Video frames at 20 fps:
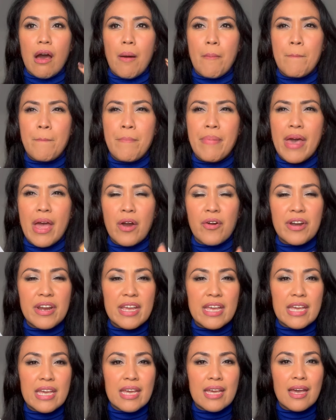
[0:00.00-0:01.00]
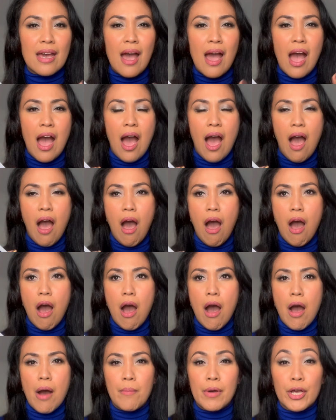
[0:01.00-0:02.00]
a berry
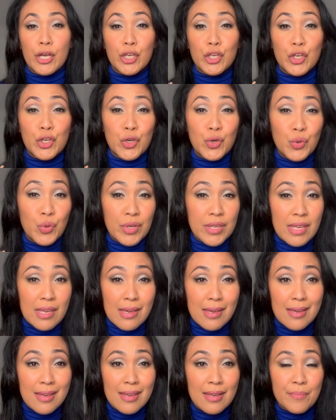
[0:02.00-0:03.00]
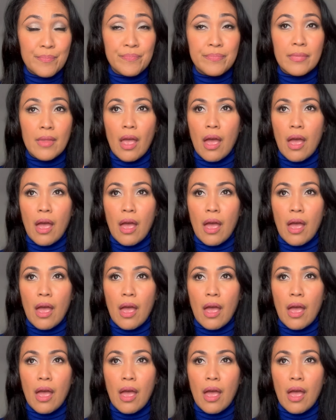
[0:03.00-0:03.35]
um, cookie.